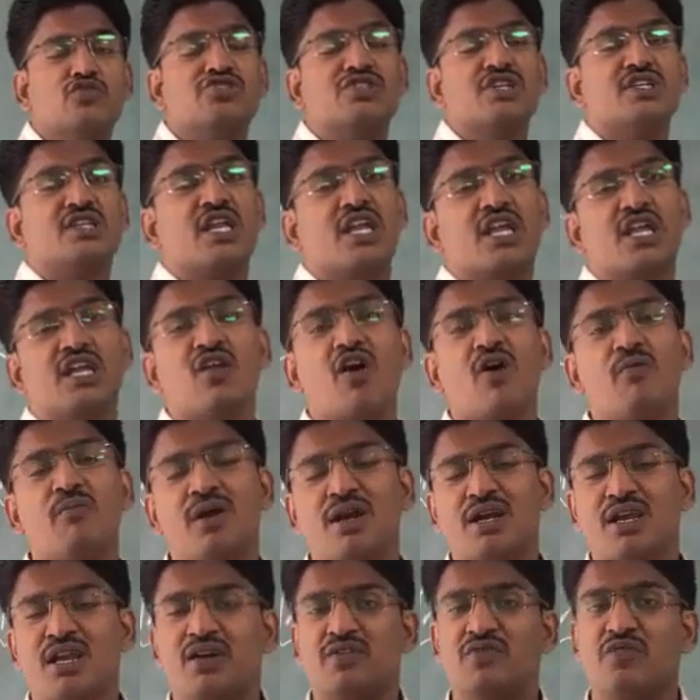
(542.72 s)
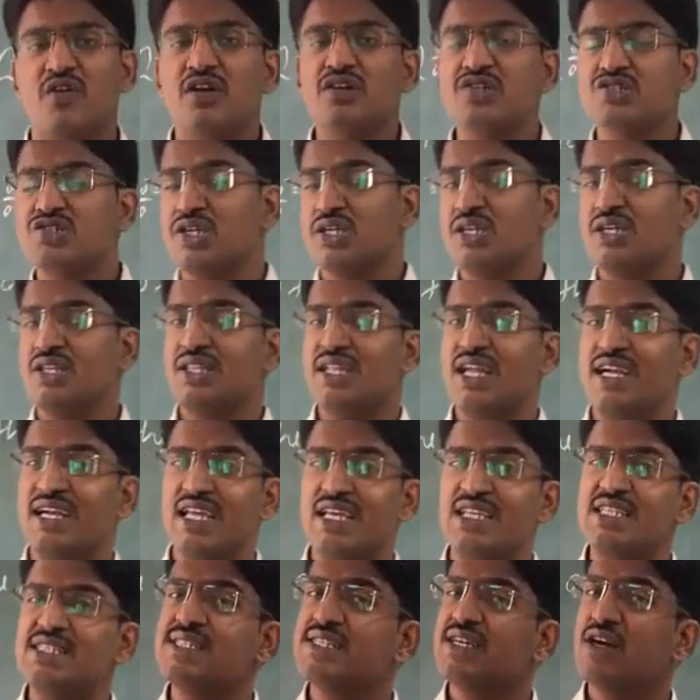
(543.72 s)
the trigonometric function, that
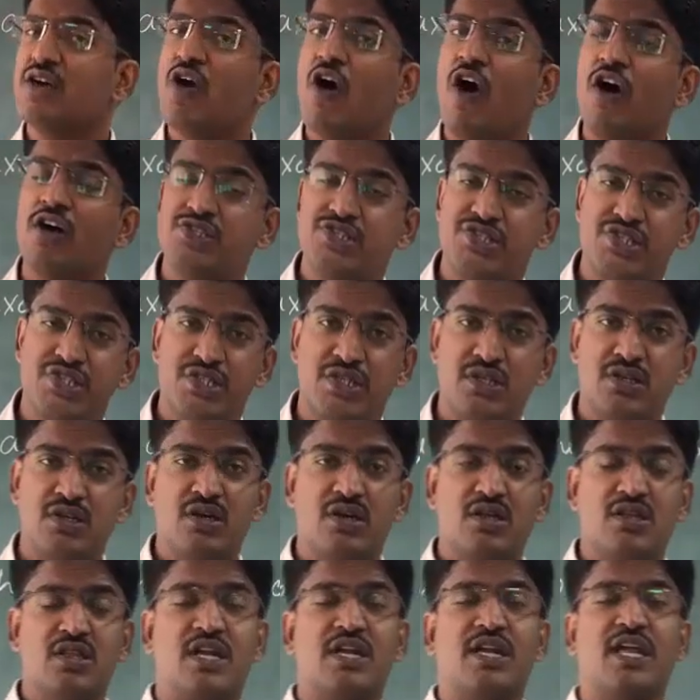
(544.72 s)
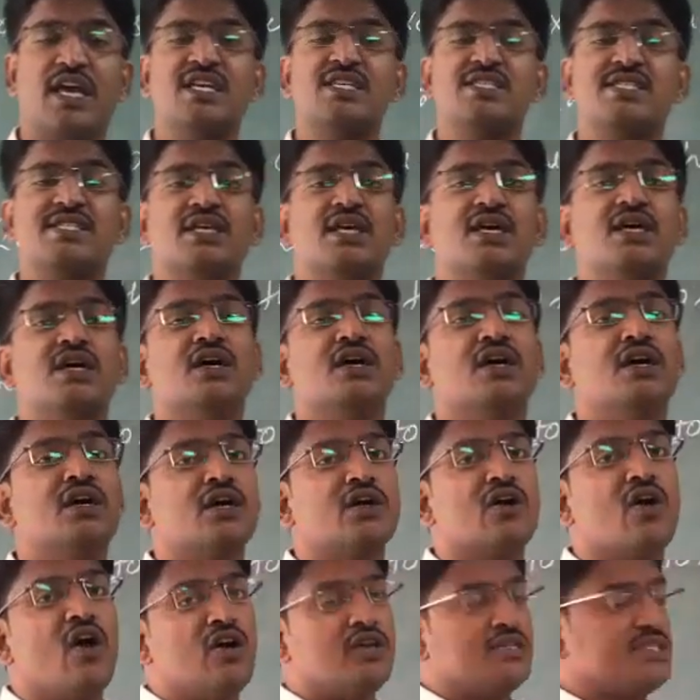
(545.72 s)
is cos. That is
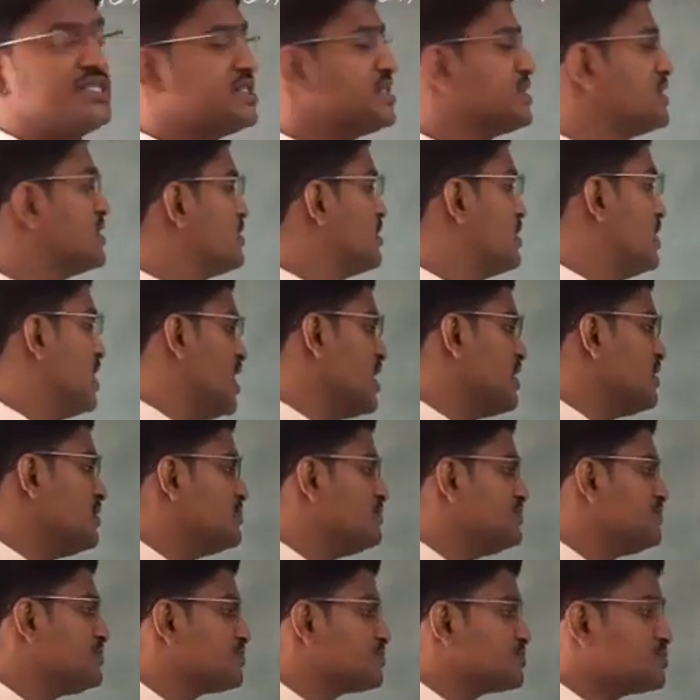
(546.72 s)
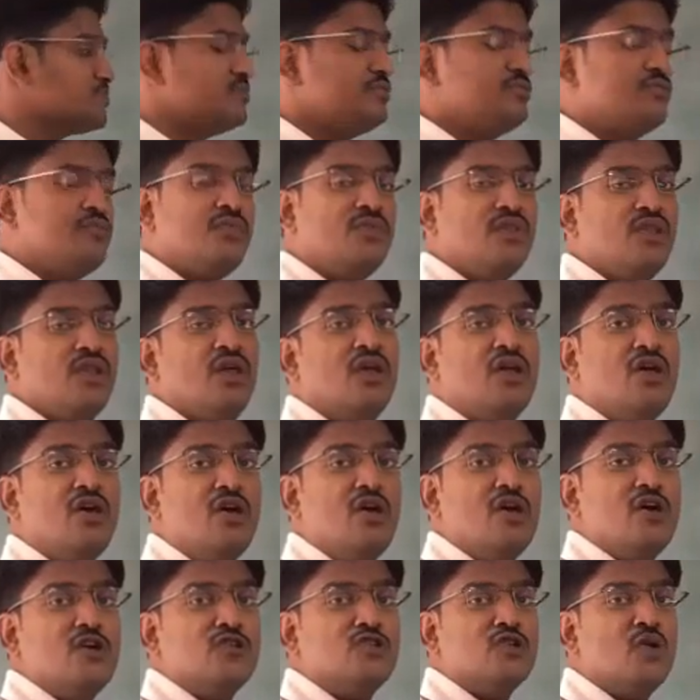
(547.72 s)
cos. Clear?
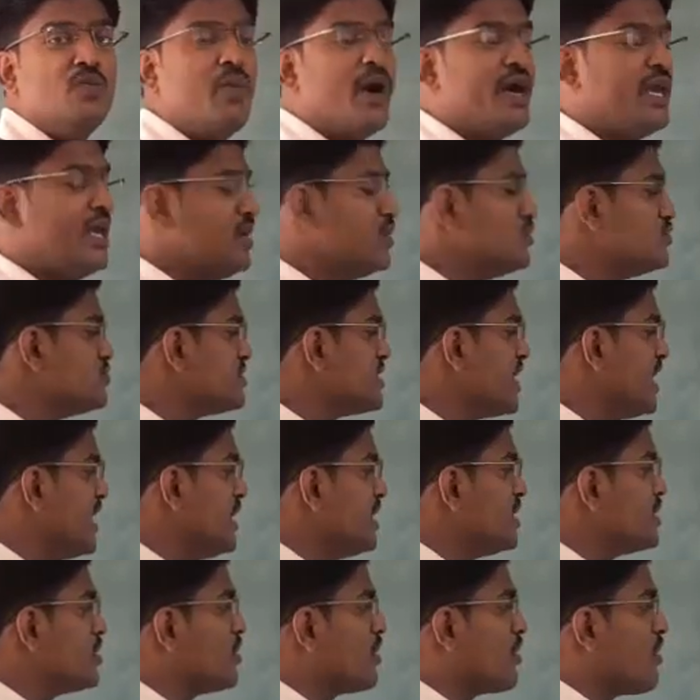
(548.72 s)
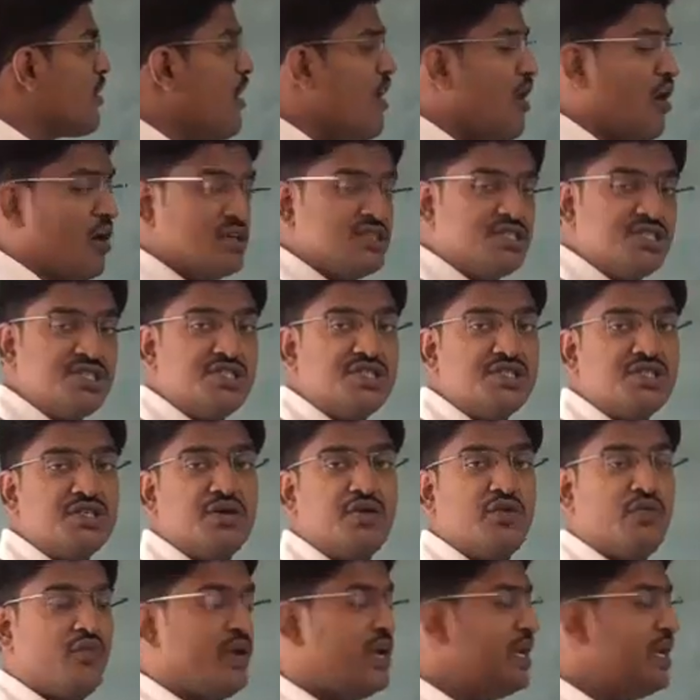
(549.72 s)
So by using cos, we